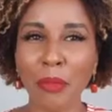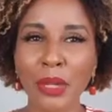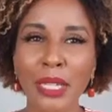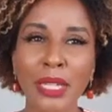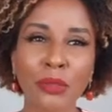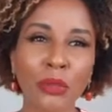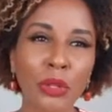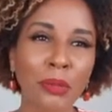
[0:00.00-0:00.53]

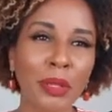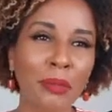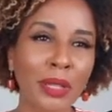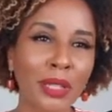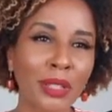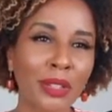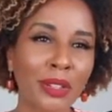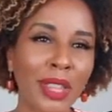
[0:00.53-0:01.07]
Britney Ruby
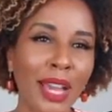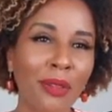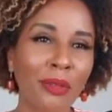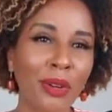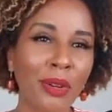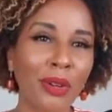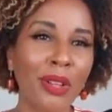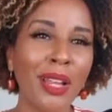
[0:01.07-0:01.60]
Miller that
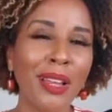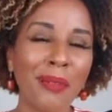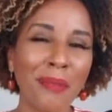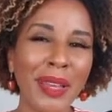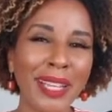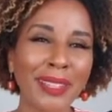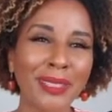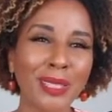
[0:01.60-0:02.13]
will
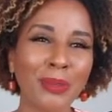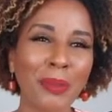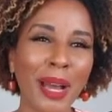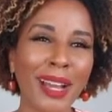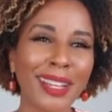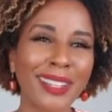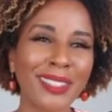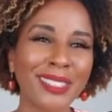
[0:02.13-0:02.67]
make you
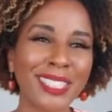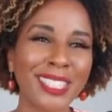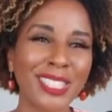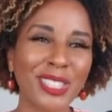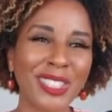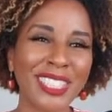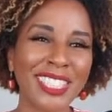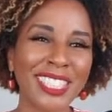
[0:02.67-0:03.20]
smile. She
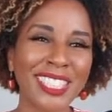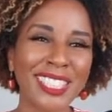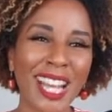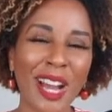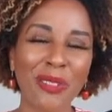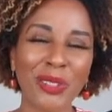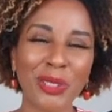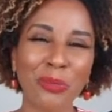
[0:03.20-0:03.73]
joins us
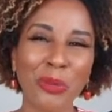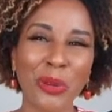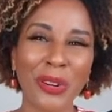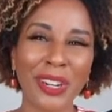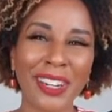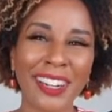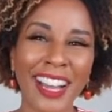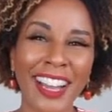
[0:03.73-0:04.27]
now with
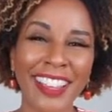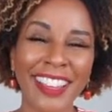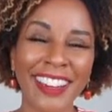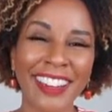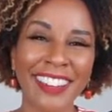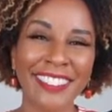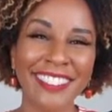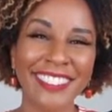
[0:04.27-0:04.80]
more. Hi
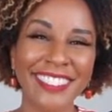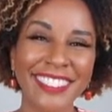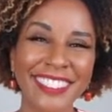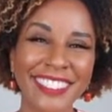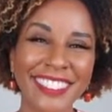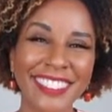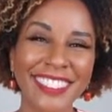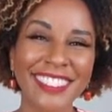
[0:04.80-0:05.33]
there.
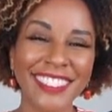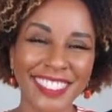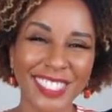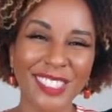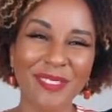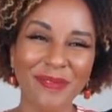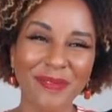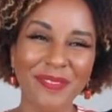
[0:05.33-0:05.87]
Hi,
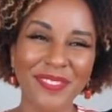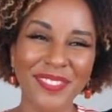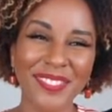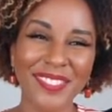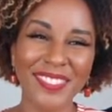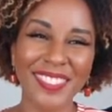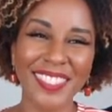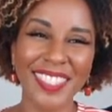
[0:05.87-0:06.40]
thank you for
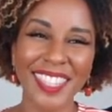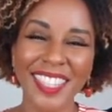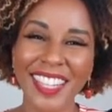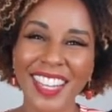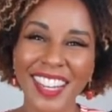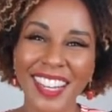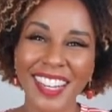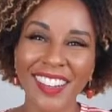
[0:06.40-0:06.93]
having me.
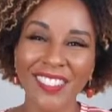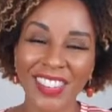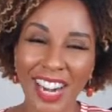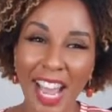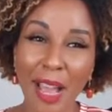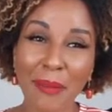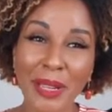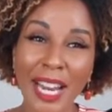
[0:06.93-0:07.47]
We're
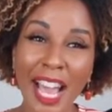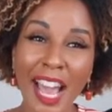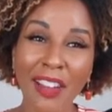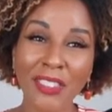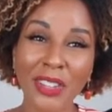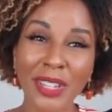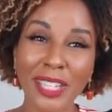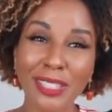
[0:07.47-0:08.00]
happy to have
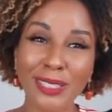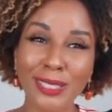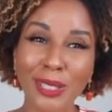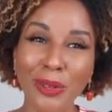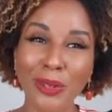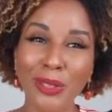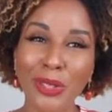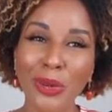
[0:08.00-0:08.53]
you here.
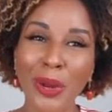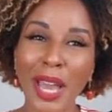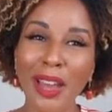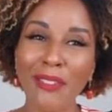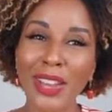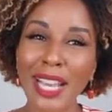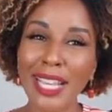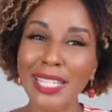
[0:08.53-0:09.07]
So, you have
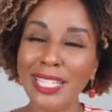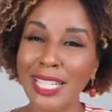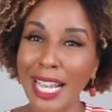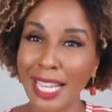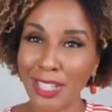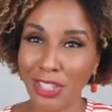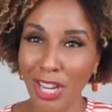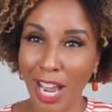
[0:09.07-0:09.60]
thank a you.
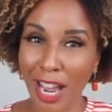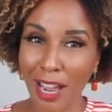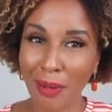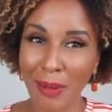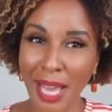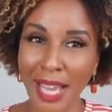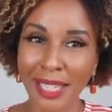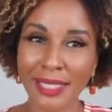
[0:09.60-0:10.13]
day job
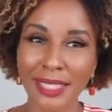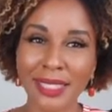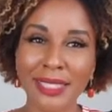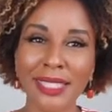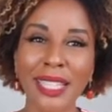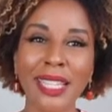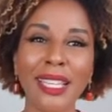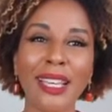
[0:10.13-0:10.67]
as the
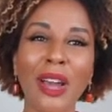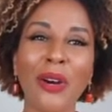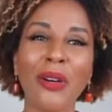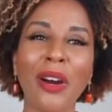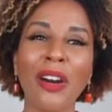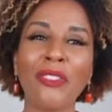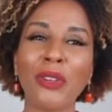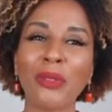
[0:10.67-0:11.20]

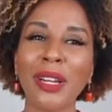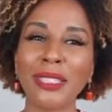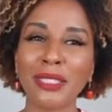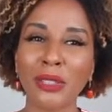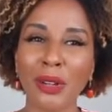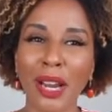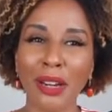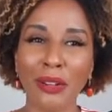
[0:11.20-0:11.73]
CEO of a
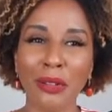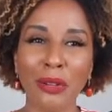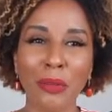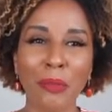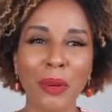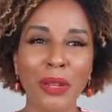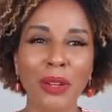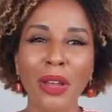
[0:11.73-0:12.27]
restaurant group,
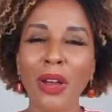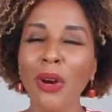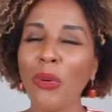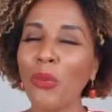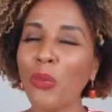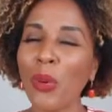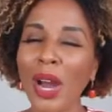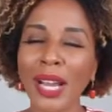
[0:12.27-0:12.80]
but
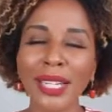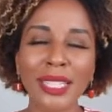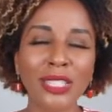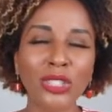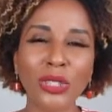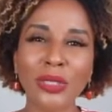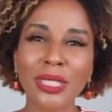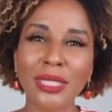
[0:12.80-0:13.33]
why did
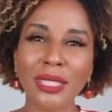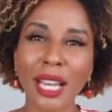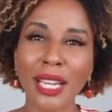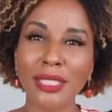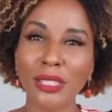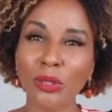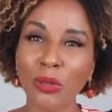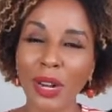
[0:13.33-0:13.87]
you
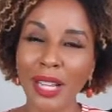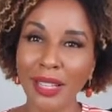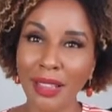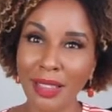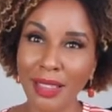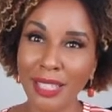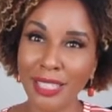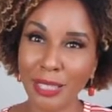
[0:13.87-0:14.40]
decide to
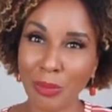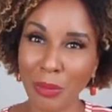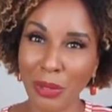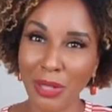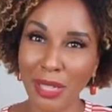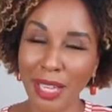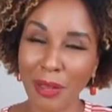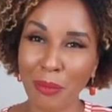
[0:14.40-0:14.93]
write this
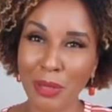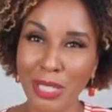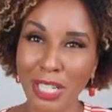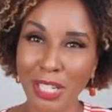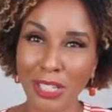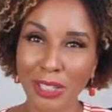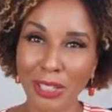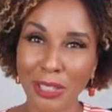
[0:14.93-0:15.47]
book in
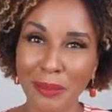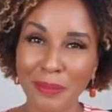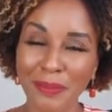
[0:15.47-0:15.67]
particular?